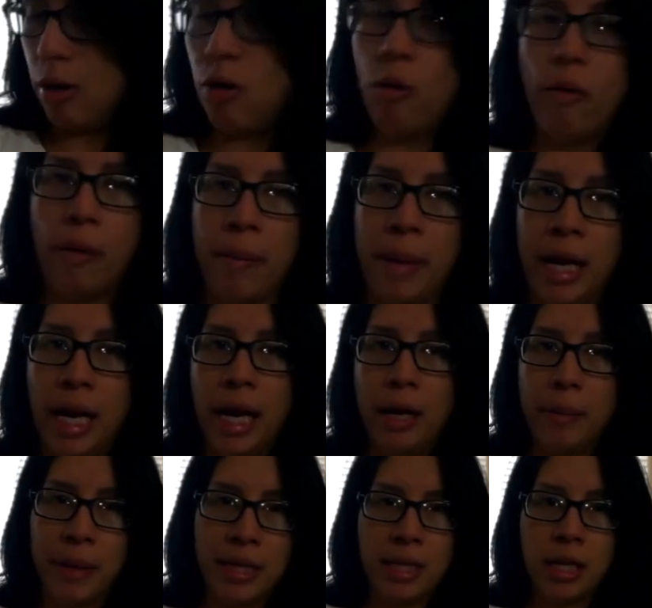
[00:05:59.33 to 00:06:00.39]
Over my
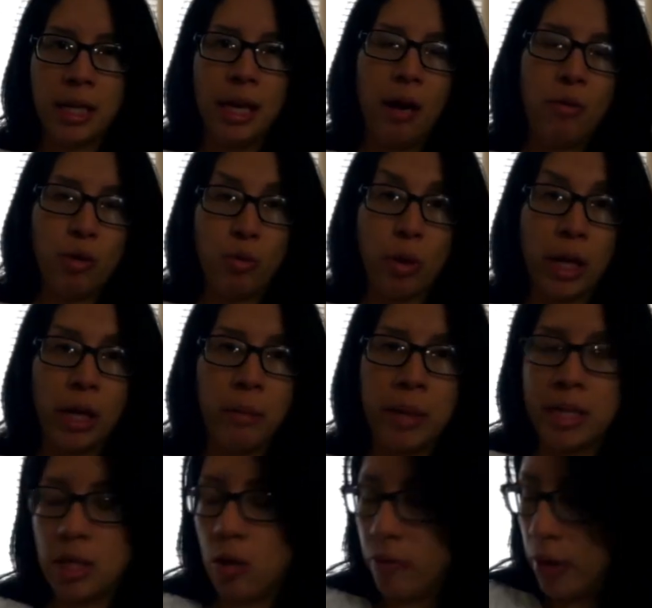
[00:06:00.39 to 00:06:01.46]
leg, basically, I was working
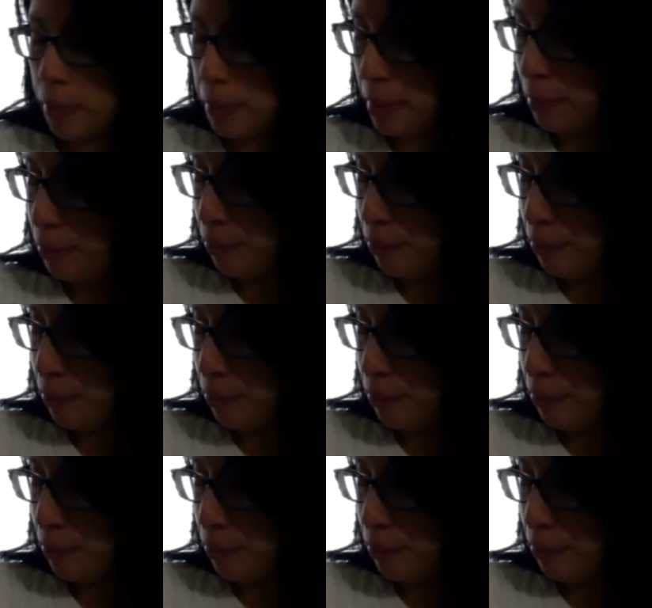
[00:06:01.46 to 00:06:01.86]
myself up.